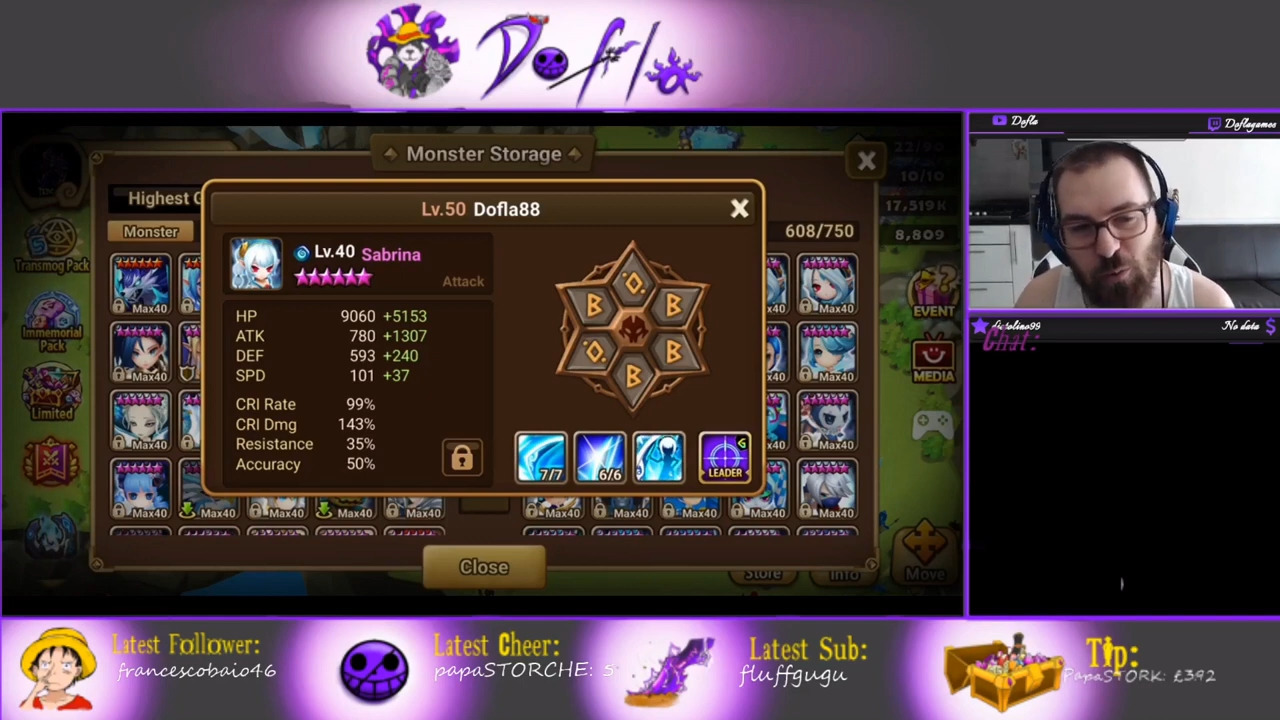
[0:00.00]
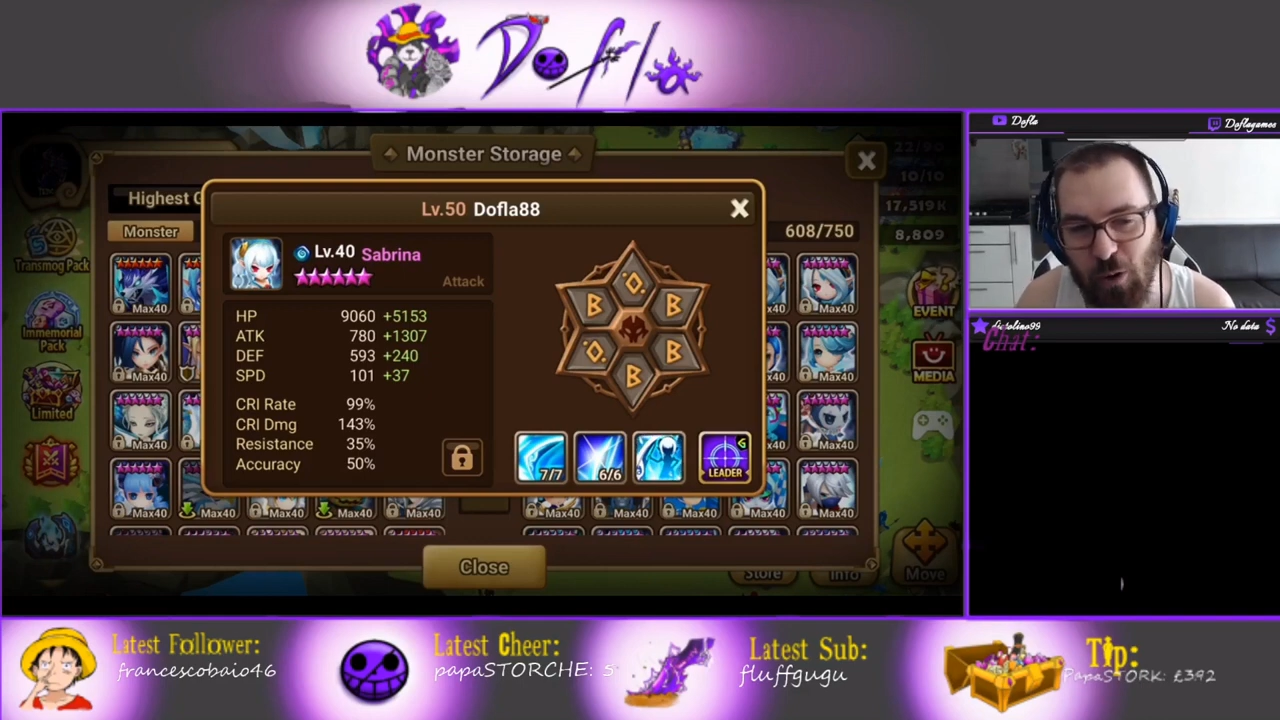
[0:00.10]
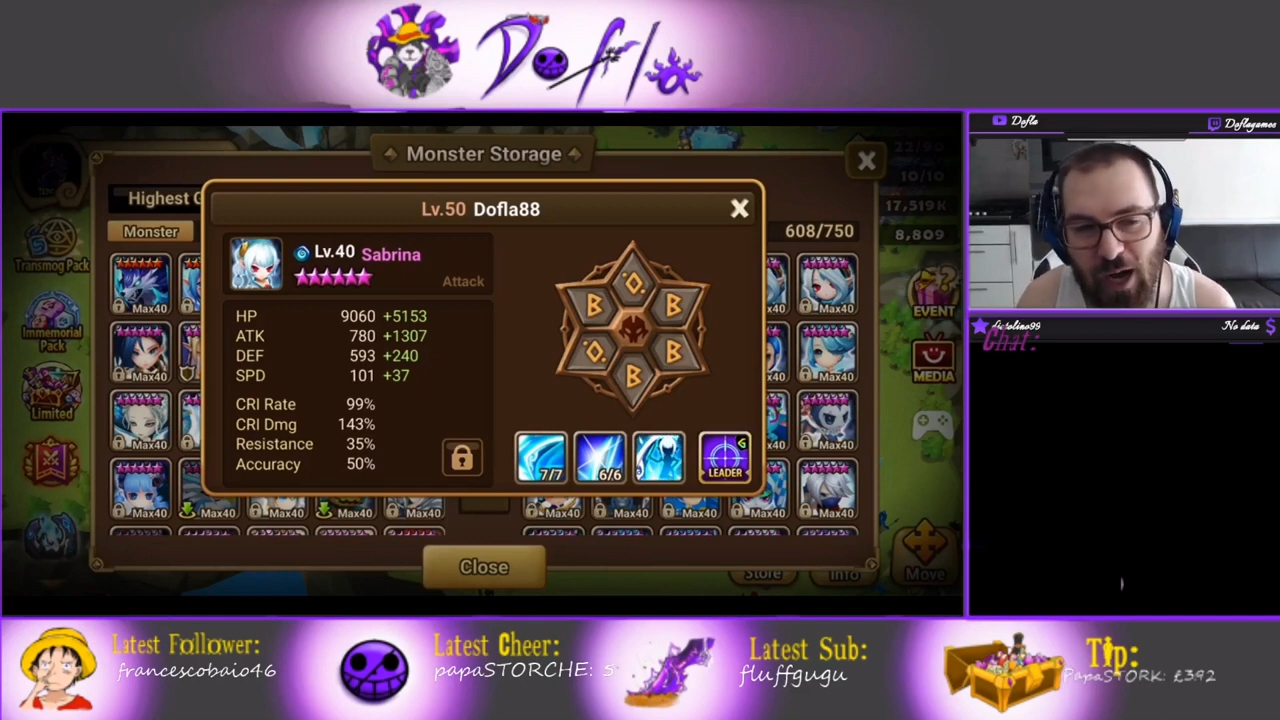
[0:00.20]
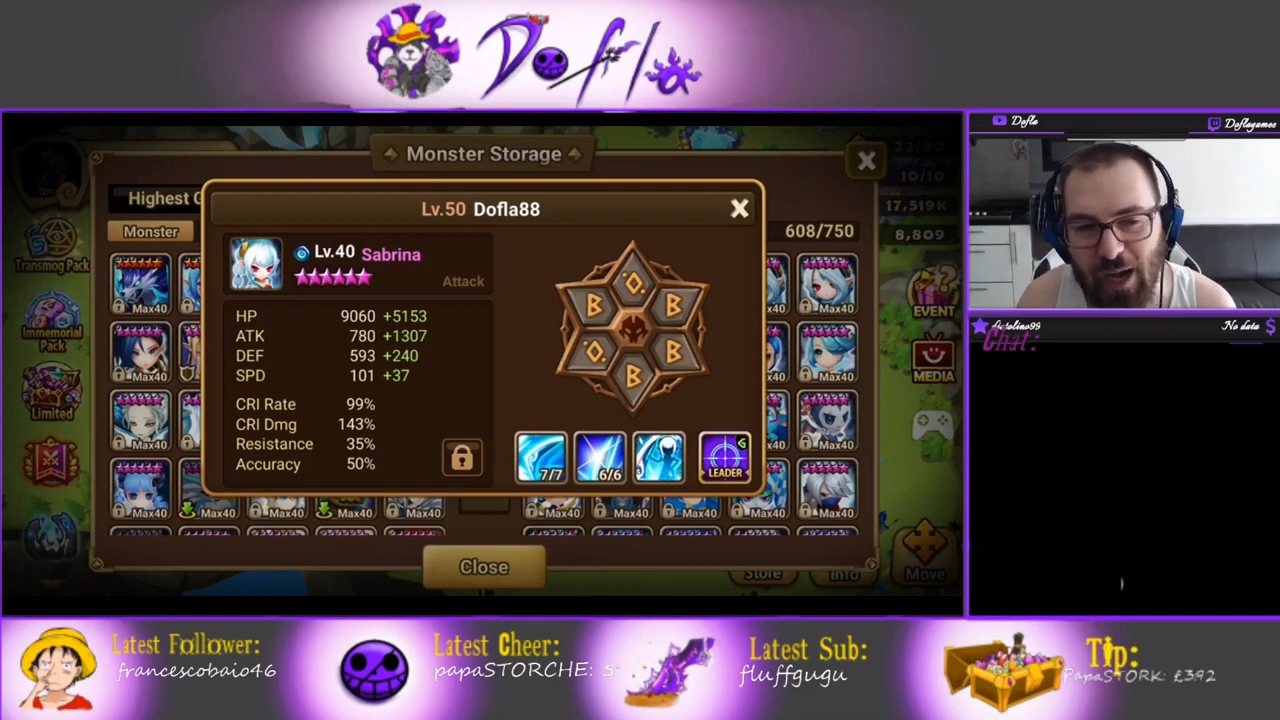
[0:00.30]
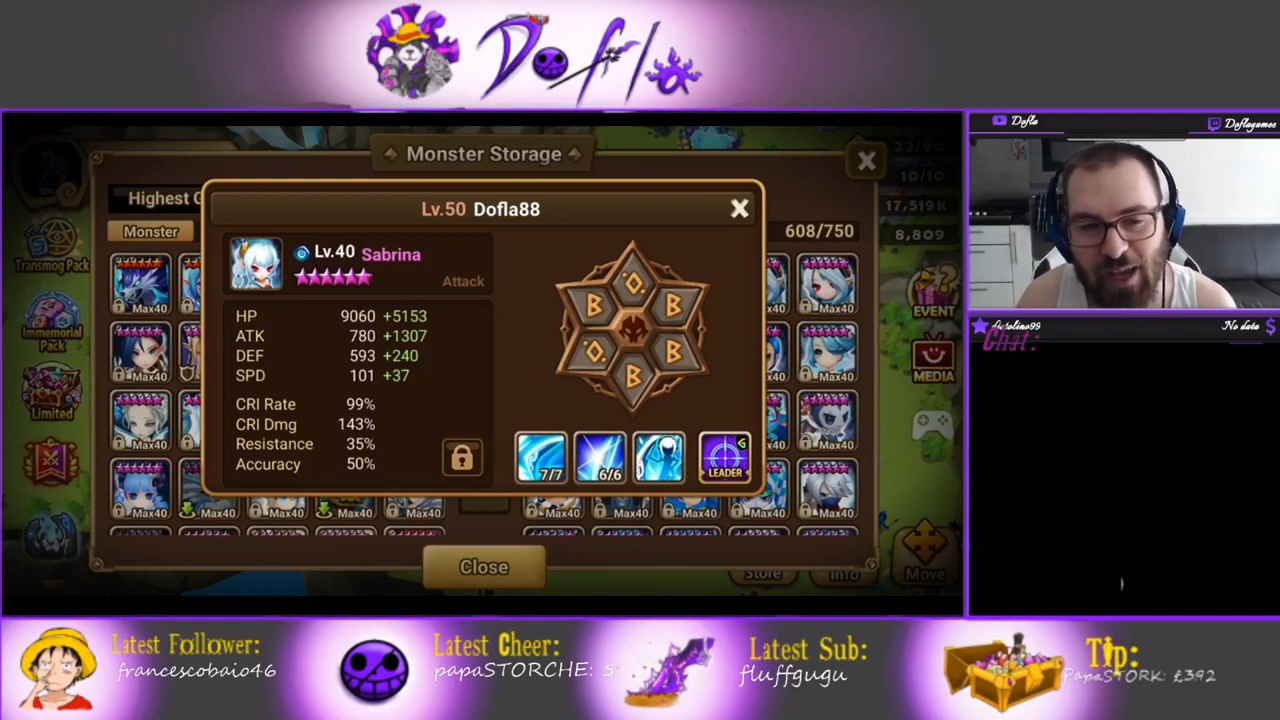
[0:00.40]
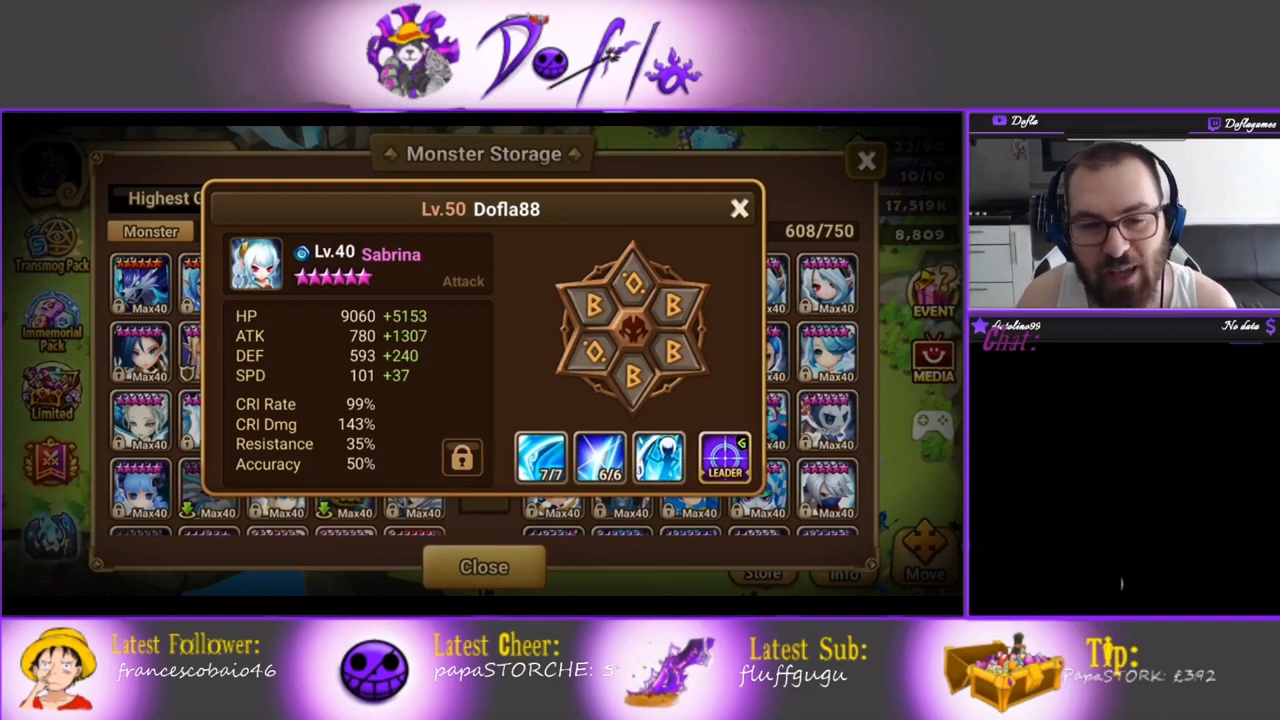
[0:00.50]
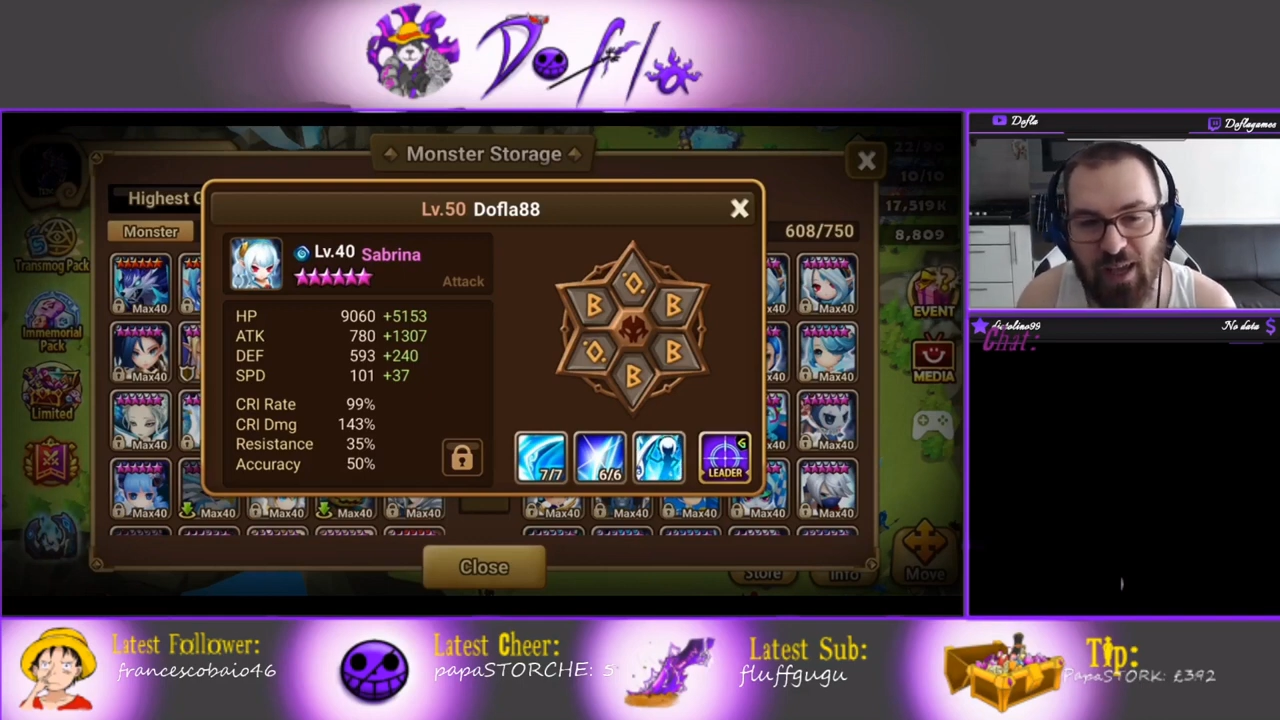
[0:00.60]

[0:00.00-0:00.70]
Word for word: why?